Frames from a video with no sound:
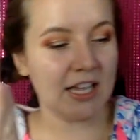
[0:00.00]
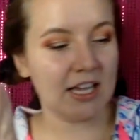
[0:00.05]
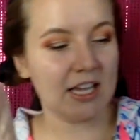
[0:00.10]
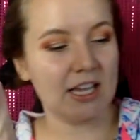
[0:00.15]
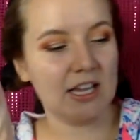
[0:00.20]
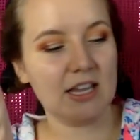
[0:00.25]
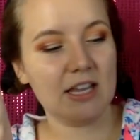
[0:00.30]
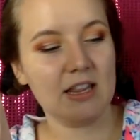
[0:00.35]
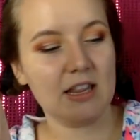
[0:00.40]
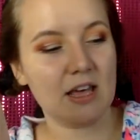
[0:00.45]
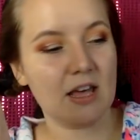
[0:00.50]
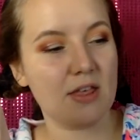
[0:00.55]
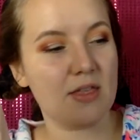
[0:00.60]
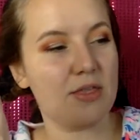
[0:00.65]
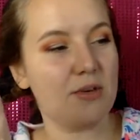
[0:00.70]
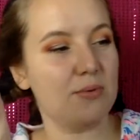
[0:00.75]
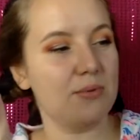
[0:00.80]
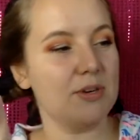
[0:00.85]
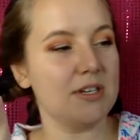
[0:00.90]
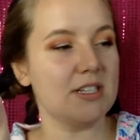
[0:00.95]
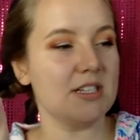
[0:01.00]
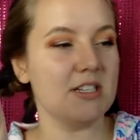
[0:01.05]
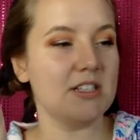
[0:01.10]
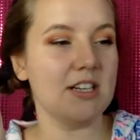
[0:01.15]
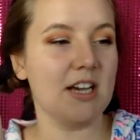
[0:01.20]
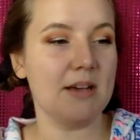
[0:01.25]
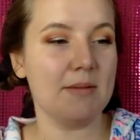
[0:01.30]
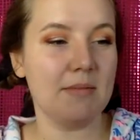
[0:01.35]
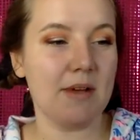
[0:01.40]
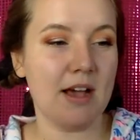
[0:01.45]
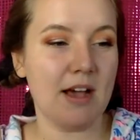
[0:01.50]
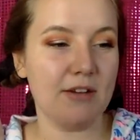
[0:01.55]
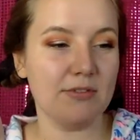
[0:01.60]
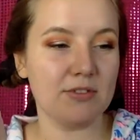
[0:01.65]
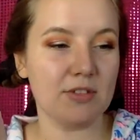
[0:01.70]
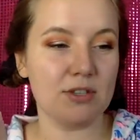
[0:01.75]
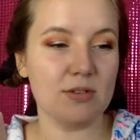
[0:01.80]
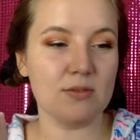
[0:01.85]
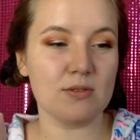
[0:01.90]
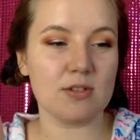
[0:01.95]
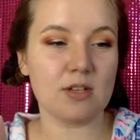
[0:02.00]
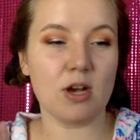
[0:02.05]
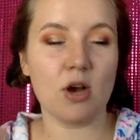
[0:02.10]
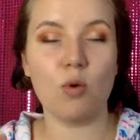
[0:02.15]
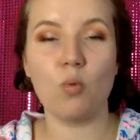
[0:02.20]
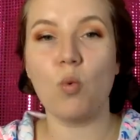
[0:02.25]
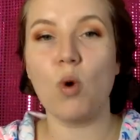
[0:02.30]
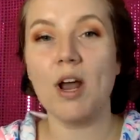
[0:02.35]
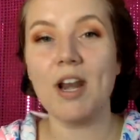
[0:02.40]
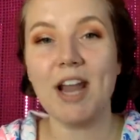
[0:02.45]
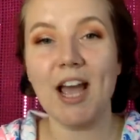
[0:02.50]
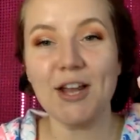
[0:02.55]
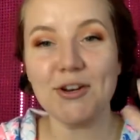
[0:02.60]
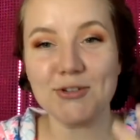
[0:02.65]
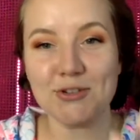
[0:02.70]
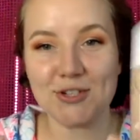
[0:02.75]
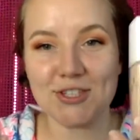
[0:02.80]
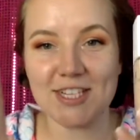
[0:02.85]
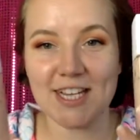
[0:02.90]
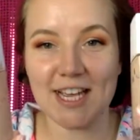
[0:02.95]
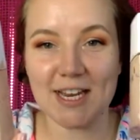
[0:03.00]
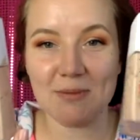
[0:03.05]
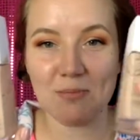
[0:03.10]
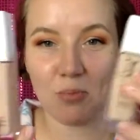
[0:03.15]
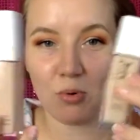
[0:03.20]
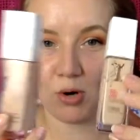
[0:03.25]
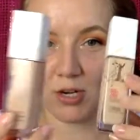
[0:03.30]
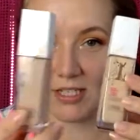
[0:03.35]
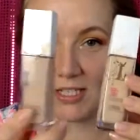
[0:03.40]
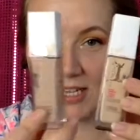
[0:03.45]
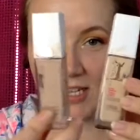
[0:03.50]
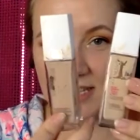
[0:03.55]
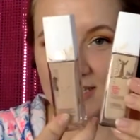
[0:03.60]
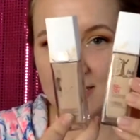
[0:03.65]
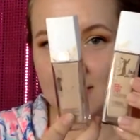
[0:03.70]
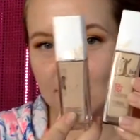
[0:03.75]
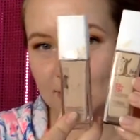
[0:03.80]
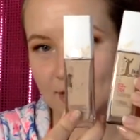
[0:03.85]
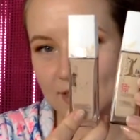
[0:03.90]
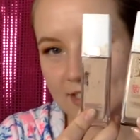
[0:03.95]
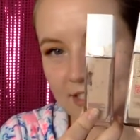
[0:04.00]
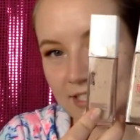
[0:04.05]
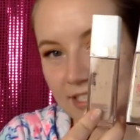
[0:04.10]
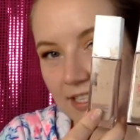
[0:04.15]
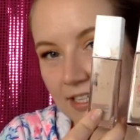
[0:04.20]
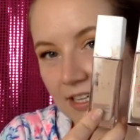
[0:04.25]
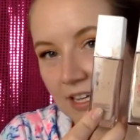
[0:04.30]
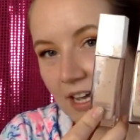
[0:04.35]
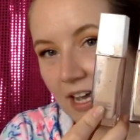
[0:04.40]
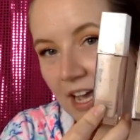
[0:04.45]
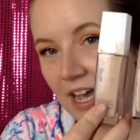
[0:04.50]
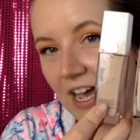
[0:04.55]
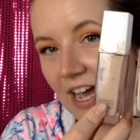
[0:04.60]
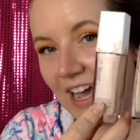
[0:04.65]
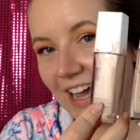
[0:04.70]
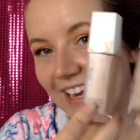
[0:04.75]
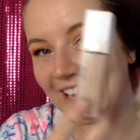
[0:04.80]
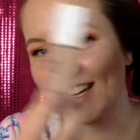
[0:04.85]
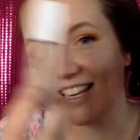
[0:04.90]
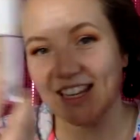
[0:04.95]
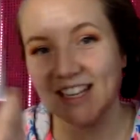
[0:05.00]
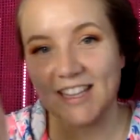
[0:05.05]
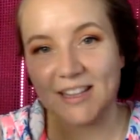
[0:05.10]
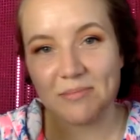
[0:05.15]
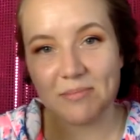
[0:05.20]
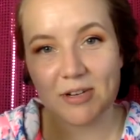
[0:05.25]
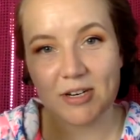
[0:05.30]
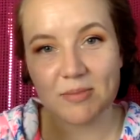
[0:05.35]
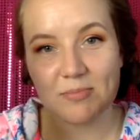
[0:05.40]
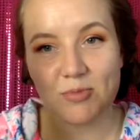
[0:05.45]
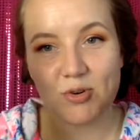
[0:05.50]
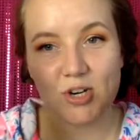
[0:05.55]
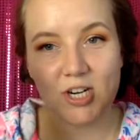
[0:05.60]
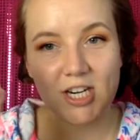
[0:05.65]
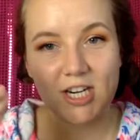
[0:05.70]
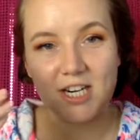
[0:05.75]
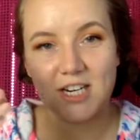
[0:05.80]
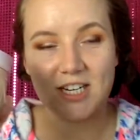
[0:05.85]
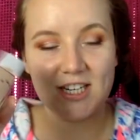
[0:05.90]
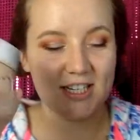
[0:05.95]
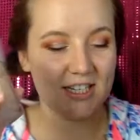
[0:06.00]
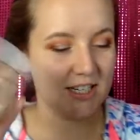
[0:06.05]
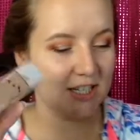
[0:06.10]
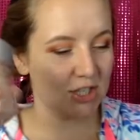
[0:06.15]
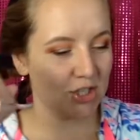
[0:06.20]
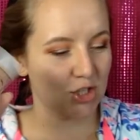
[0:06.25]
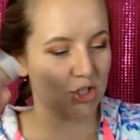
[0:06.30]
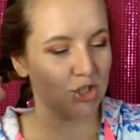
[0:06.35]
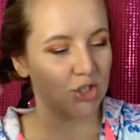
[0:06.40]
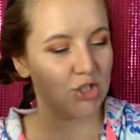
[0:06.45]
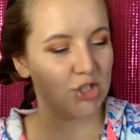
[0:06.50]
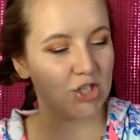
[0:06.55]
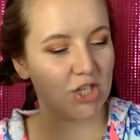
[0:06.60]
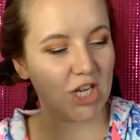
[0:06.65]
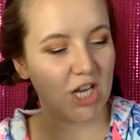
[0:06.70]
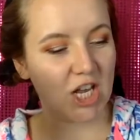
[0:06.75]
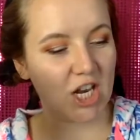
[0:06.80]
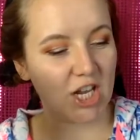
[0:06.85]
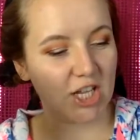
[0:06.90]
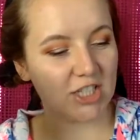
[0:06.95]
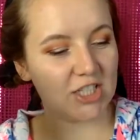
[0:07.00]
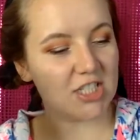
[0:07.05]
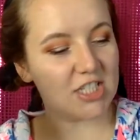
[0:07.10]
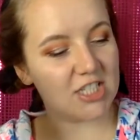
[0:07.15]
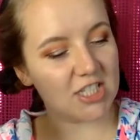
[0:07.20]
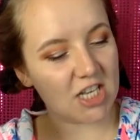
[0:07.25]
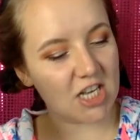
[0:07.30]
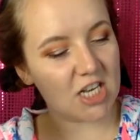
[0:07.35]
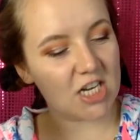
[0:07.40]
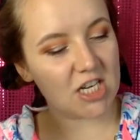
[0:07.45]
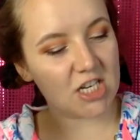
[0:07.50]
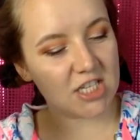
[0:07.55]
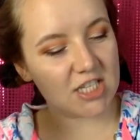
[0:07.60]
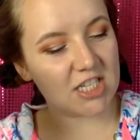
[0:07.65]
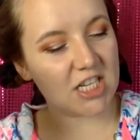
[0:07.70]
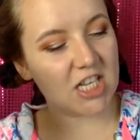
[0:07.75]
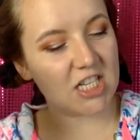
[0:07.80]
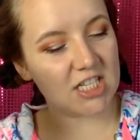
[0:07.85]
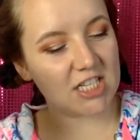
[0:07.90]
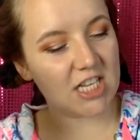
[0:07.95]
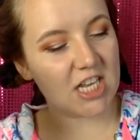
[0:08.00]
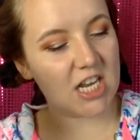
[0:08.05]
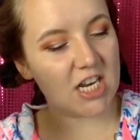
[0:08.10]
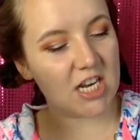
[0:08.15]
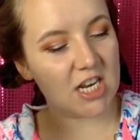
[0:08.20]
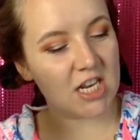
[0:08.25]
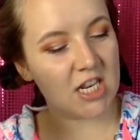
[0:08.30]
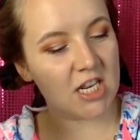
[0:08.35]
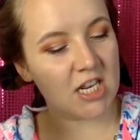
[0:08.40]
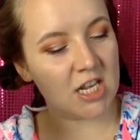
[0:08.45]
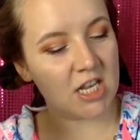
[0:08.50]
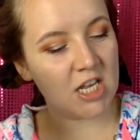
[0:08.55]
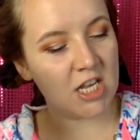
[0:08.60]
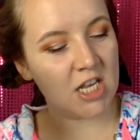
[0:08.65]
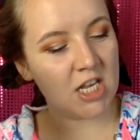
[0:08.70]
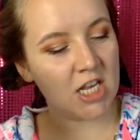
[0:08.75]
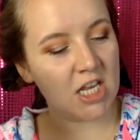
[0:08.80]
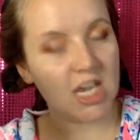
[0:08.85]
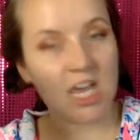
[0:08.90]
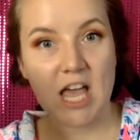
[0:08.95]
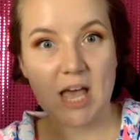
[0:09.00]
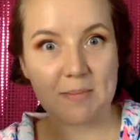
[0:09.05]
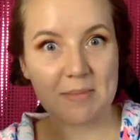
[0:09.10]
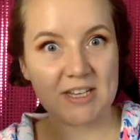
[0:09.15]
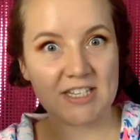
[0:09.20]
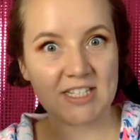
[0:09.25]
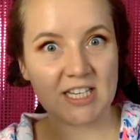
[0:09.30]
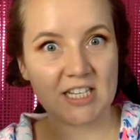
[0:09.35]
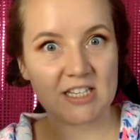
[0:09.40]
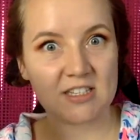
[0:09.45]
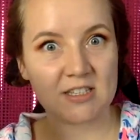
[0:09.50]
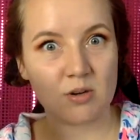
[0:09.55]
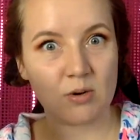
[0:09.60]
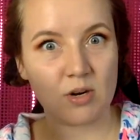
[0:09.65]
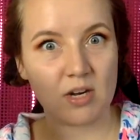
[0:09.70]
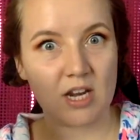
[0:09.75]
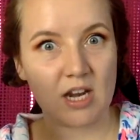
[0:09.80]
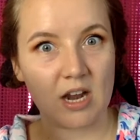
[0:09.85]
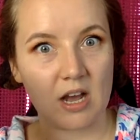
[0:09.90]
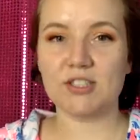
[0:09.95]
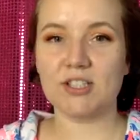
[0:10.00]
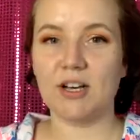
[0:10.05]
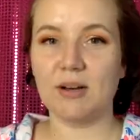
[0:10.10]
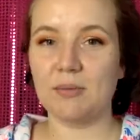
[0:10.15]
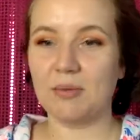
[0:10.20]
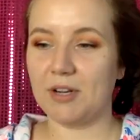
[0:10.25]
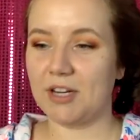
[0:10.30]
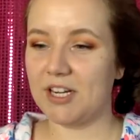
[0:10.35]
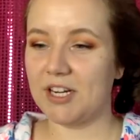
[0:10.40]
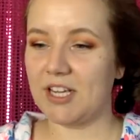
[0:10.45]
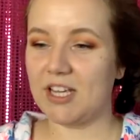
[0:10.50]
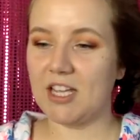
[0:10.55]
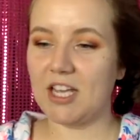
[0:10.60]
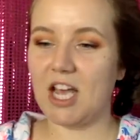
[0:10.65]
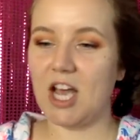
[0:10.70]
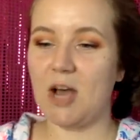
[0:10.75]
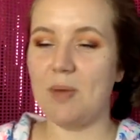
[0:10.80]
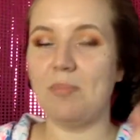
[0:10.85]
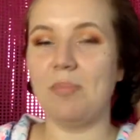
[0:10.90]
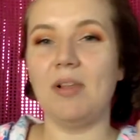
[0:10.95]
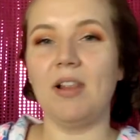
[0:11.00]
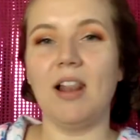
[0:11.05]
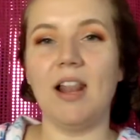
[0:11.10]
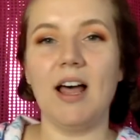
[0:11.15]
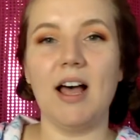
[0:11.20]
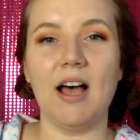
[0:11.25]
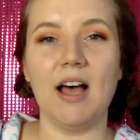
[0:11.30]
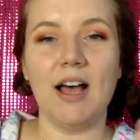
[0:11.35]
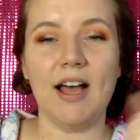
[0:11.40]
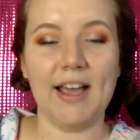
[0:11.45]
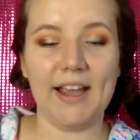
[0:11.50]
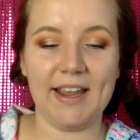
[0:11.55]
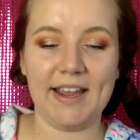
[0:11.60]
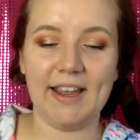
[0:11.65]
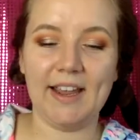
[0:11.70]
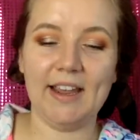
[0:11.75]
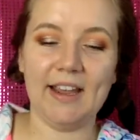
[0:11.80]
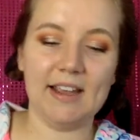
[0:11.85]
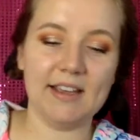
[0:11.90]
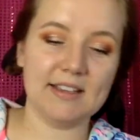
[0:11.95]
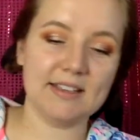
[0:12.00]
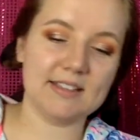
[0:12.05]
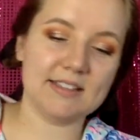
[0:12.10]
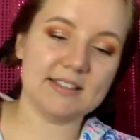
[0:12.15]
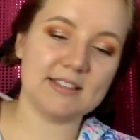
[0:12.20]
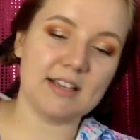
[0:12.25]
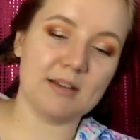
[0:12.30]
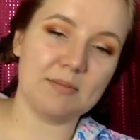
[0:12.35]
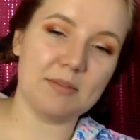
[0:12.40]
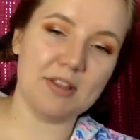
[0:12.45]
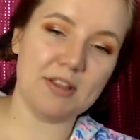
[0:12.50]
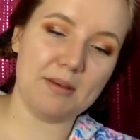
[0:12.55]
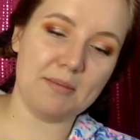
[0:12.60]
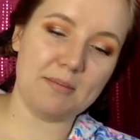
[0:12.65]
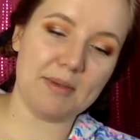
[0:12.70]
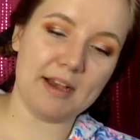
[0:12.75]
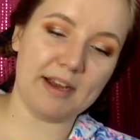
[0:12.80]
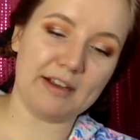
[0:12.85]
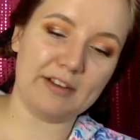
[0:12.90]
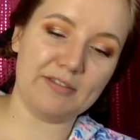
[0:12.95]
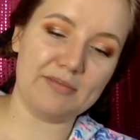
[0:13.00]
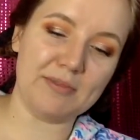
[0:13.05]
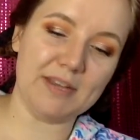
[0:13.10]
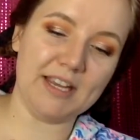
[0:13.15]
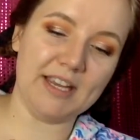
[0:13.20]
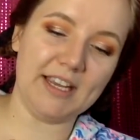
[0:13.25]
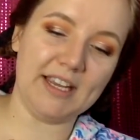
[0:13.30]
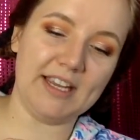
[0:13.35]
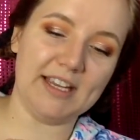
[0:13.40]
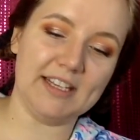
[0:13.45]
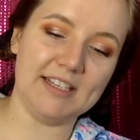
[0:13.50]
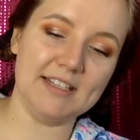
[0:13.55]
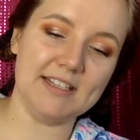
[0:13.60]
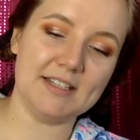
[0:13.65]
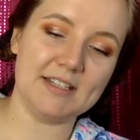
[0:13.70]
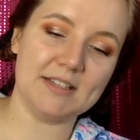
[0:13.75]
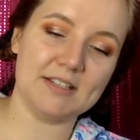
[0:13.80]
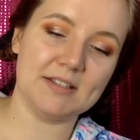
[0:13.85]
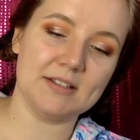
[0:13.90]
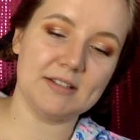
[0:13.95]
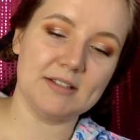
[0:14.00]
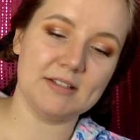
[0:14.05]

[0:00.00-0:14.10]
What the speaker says: In the winter time I have to use 110 Porcelain. So you see I get a little bit more tan, the sun's hitting and my skin's soaking it up. So I'm gonna apply some on the back of my hand.